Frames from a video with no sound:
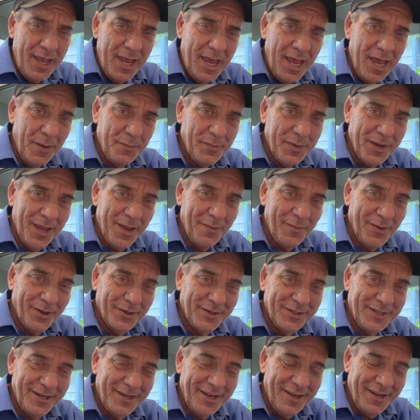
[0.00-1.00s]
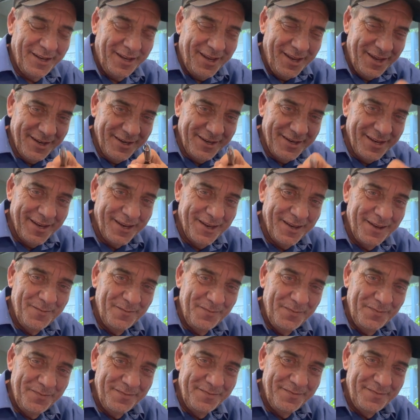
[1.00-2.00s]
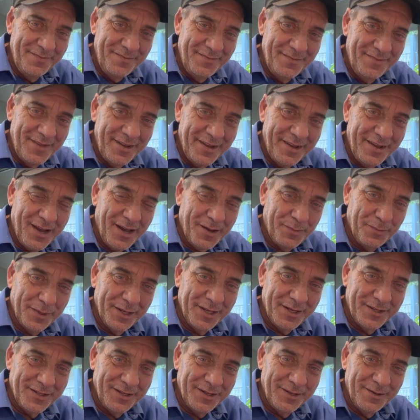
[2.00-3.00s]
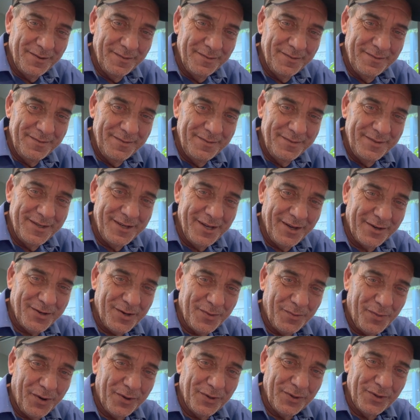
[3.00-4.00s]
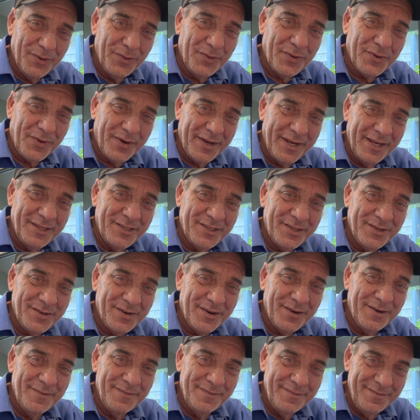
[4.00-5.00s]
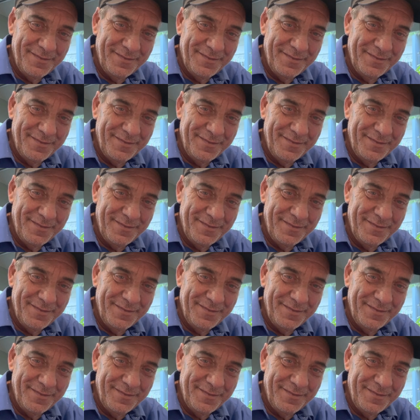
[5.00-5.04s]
Happy MLK Day. God bless you. Dr. Martin Luther King Jr.